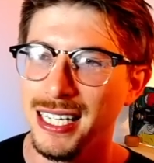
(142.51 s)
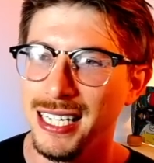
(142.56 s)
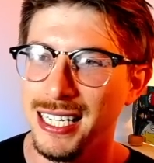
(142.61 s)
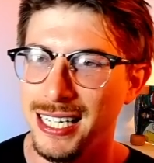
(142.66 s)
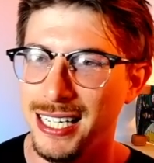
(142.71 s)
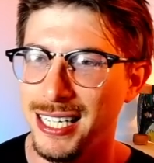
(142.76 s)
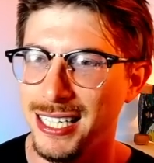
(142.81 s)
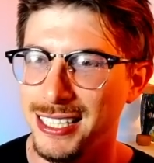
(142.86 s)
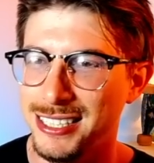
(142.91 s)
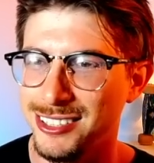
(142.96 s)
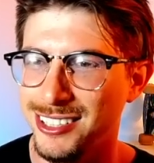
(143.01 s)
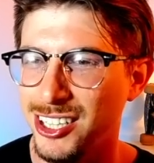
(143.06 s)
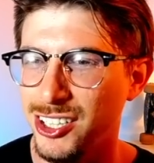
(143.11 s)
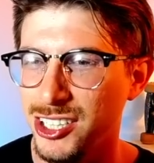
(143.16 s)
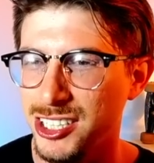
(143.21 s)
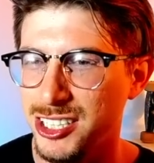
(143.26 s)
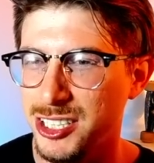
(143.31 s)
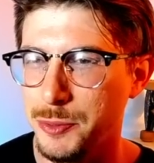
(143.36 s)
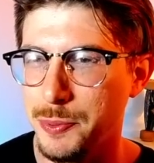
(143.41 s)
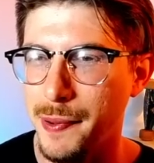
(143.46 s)
So I throw
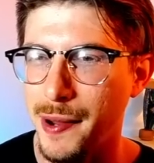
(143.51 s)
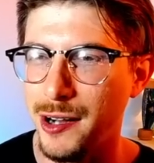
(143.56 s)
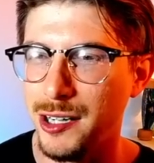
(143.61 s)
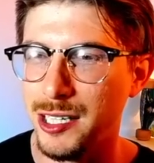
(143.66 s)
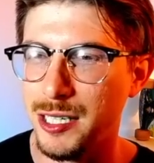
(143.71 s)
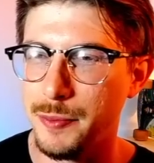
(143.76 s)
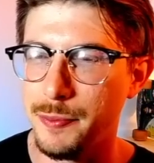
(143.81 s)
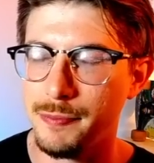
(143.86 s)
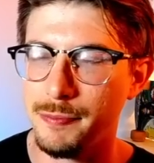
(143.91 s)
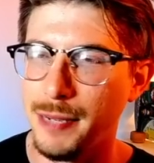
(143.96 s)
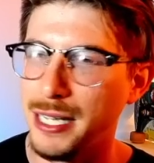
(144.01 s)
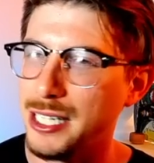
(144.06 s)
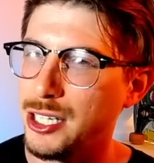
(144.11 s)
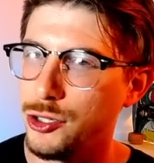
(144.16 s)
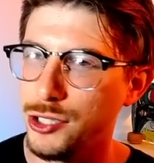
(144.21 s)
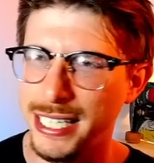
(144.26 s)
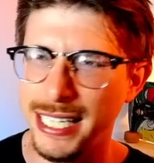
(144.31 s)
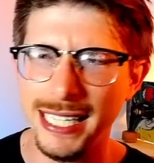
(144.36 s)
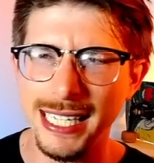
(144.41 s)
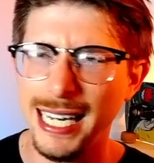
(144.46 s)
the superpower into my
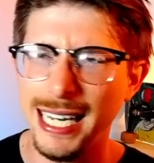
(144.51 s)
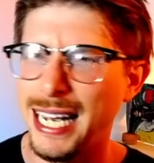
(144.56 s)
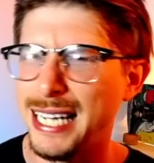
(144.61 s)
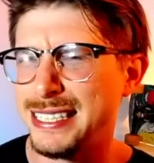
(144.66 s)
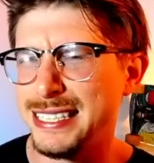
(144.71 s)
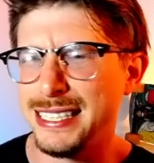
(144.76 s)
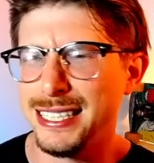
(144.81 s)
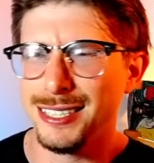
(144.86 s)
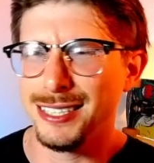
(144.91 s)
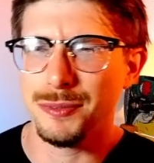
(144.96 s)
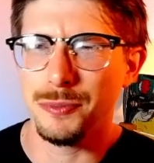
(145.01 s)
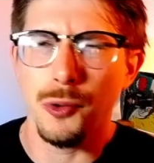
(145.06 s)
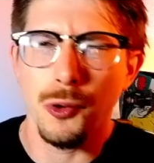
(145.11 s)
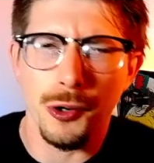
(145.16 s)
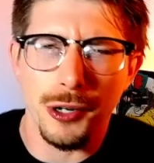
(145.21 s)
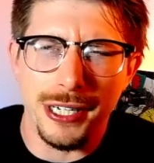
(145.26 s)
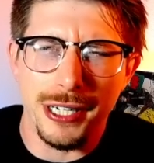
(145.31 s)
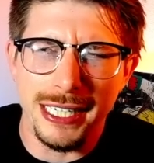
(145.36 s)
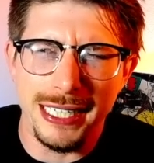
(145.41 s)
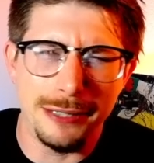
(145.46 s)
Milotic. It actually does more
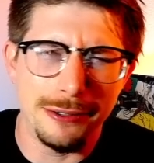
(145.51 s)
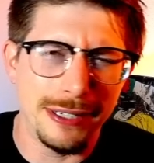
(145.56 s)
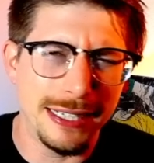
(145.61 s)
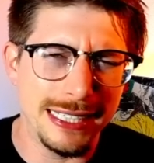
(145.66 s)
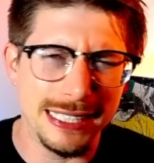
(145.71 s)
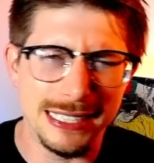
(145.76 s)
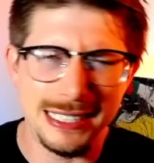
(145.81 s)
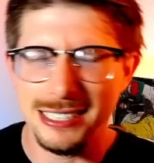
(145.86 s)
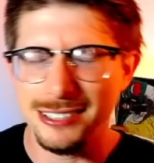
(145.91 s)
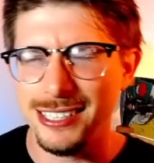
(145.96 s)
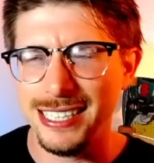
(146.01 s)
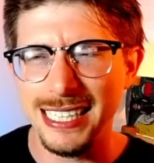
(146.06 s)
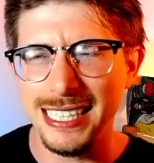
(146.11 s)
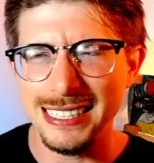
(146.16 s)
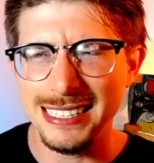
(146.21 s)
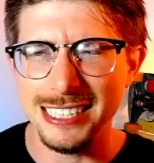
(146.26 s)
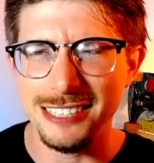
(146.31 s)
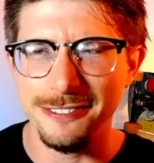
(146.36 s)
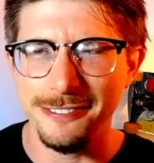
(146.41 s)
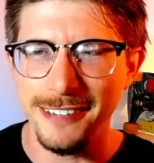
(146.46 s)
anyways, so I guess
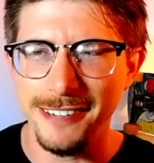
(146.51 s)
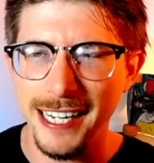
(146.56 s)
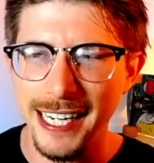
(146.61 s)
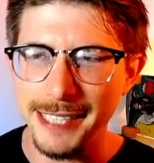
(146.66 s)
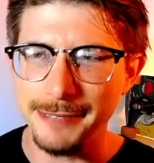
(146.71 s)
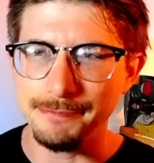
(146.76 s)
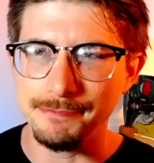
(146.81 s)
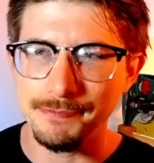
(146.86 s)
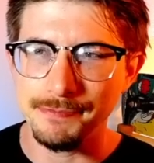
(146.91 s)
it's fine.